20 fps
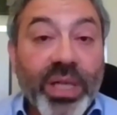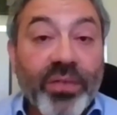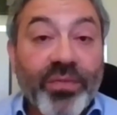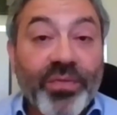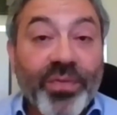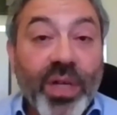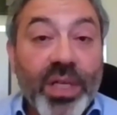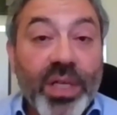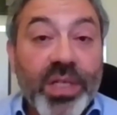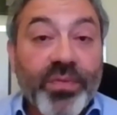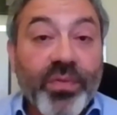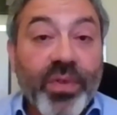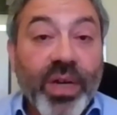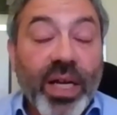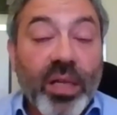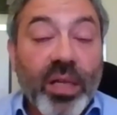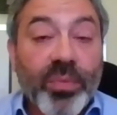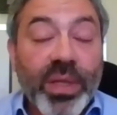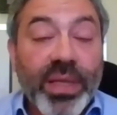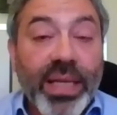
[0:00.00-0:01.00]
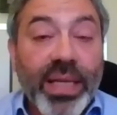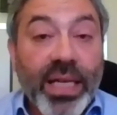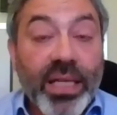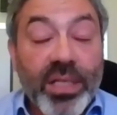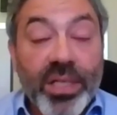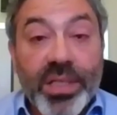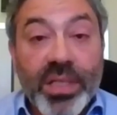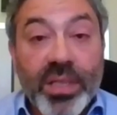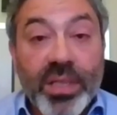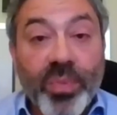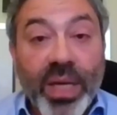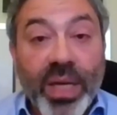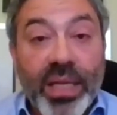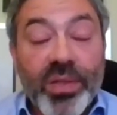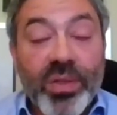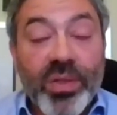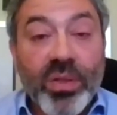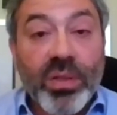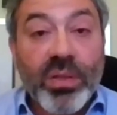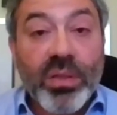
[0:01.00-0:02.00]
in funds for Alba. That just
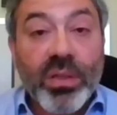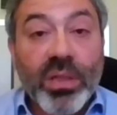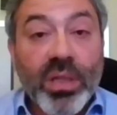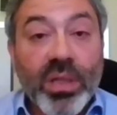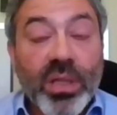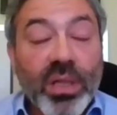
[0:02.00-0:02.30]
depends on